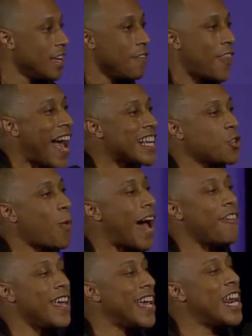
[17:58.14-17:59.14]
That's why
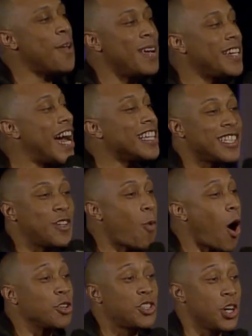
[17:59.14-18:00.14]
the enemy doesn't
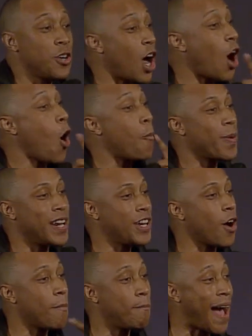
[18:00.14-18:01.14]
want you to open
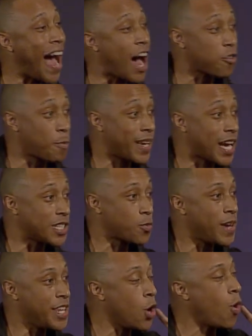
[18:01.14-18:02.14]
your mouth, because
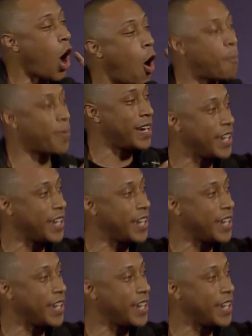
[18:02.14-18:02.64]
when you open